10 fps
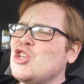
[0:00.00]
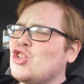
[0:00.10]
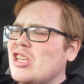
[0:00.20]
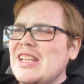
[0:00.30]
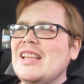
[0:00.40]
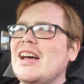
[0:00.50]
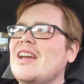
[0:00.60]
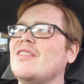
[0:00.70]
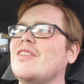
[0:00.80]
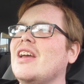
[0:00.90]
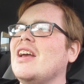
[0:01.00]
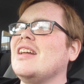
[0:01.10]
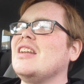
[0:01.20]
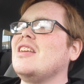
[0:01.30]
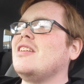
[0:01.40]
shitty life,
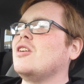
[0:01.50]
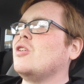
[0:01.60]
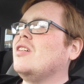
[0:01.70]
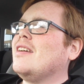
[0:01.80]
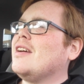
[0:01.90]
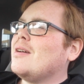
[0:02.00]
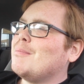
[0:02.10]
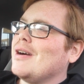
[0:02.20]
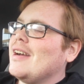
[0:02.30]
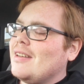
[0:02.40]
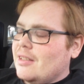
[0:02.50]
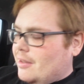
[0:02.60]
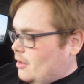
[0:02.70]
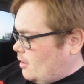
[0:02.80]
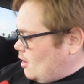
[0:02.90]
and you know, but
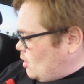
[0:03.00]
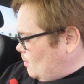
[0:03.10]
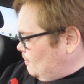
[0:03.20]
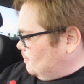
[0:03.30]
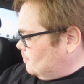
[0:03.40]
you know,